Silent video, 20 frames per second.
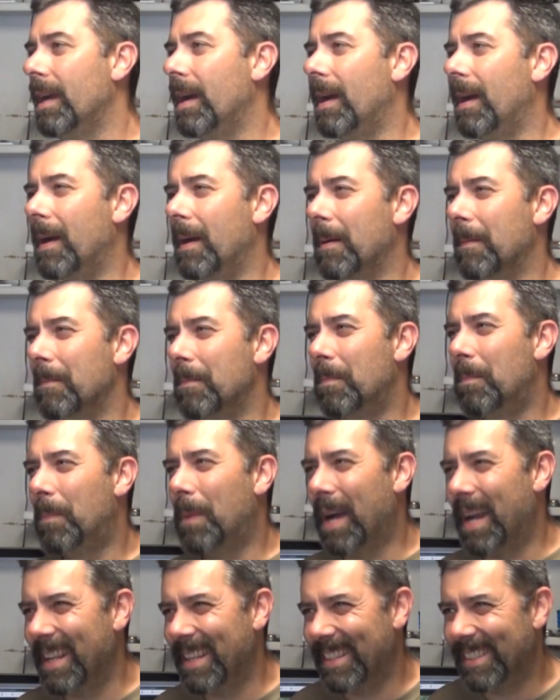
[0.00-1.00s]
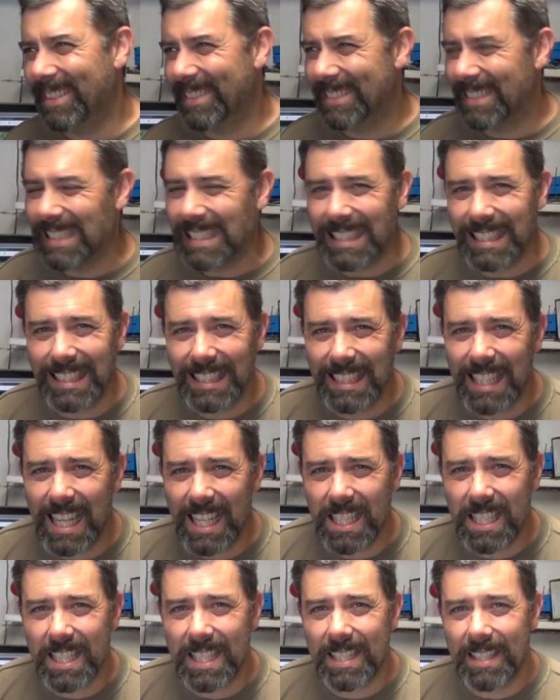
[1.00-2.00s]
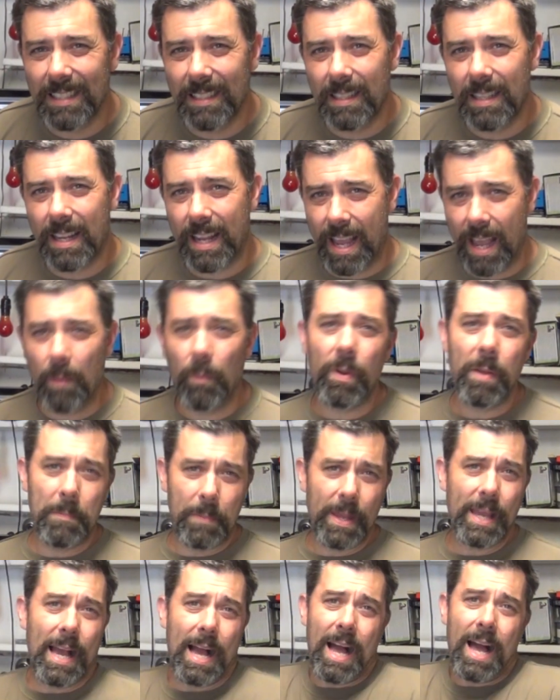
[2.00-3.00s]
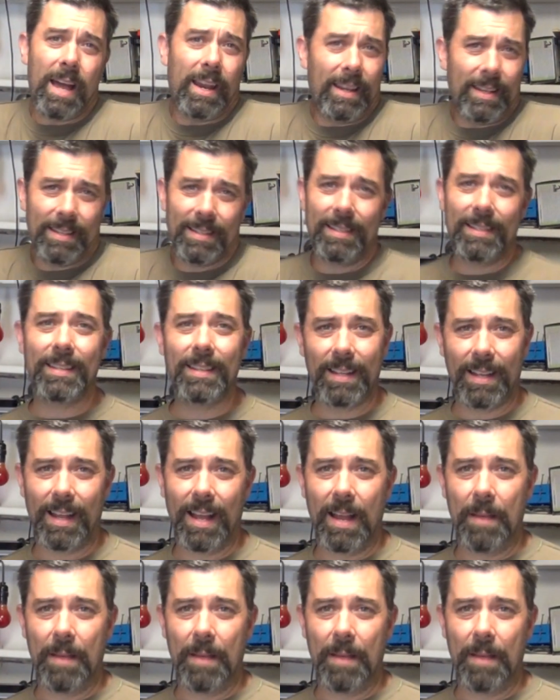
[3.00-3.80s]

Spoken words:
But can we be honest?